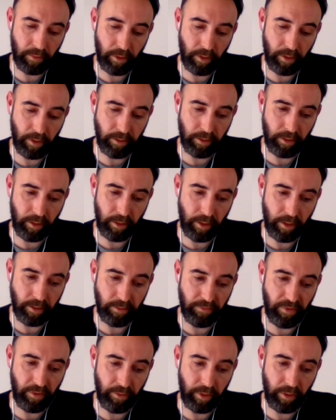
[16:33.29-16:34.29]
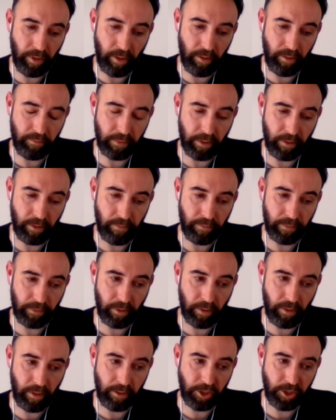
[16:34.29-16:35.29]
is very
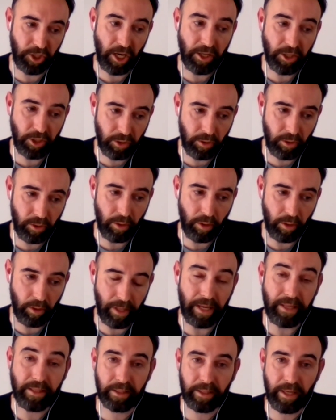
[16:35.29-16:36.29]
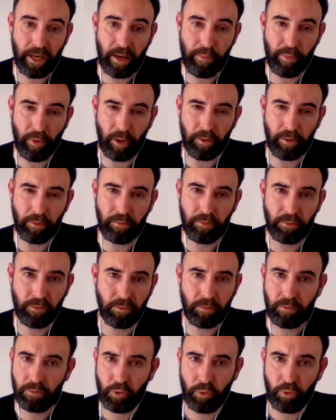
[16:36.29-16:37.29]
changed the landscape on
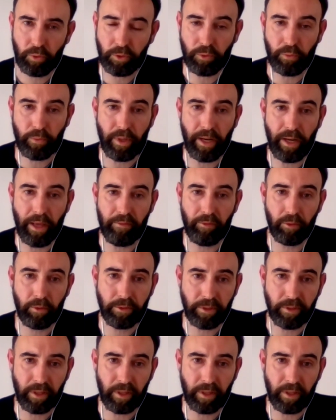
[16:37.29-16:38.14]
2 or 3 levels.